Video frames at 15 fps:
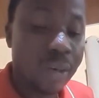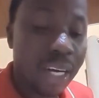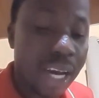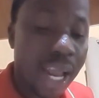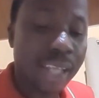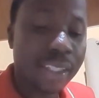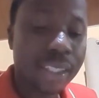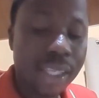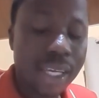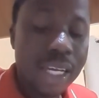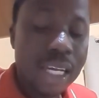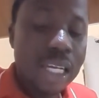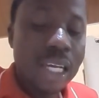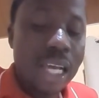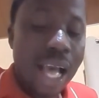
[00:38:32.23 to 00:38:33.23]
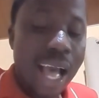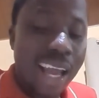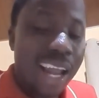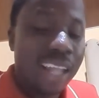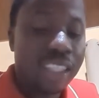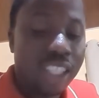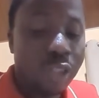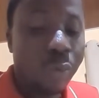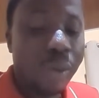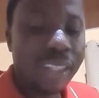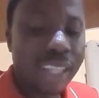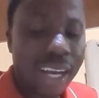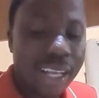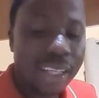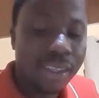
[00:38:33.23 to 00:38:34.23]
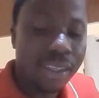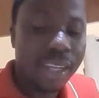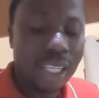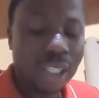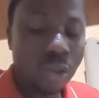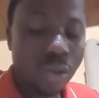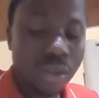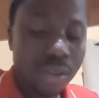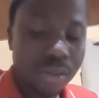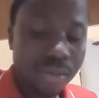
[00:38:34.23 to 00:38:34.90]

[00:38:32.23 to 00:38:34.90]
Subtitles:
relaxed, and anticipated and yielded to.